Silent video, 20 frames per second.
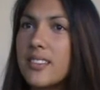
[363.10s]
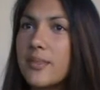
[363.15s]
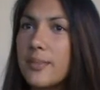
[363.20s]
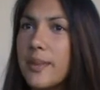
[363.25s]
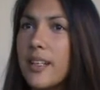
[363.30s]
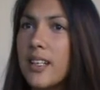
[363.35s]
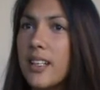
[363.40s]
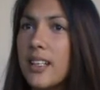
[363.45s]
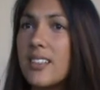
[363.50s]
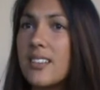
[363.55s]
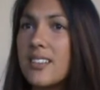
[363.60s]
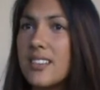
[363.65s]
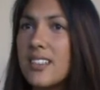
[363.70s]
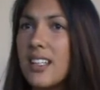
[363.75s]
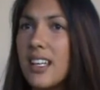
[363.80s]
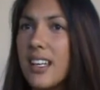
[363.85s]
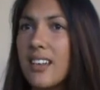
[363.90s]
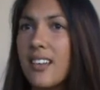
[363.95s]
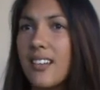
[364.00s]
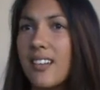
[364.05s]
experience,
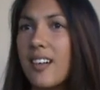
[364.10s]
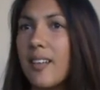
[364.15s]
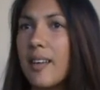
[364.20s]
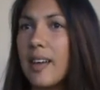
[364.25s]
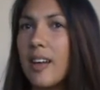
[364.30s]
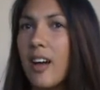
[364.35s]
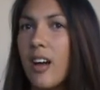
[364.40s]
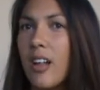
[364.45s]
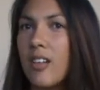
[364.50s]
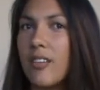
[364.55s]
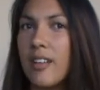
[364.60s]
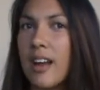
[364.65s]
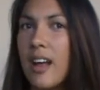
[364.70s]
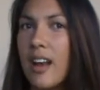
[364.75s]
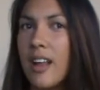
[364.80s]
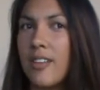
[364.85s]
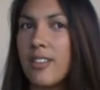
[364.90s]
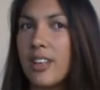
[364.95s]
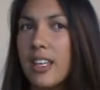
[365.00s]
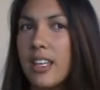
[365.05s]
like right, all
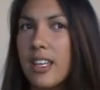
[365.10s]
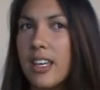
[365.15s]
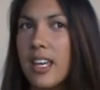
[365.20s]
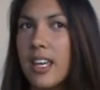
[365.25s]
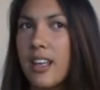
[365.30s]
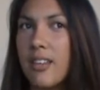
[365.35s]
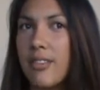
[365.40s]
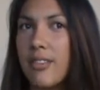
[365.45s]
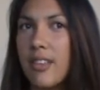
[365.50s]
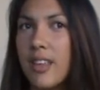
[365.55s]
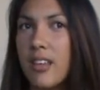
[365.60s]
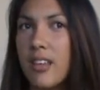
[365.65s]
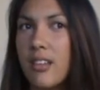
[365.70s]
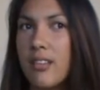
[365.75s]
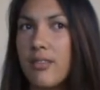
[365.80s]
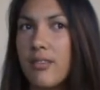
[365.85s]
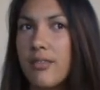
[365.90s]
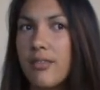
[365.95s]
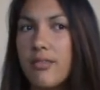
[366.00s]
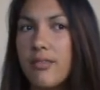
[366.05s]
around. I really can't think
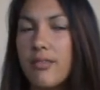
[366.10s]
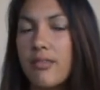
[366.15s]
of.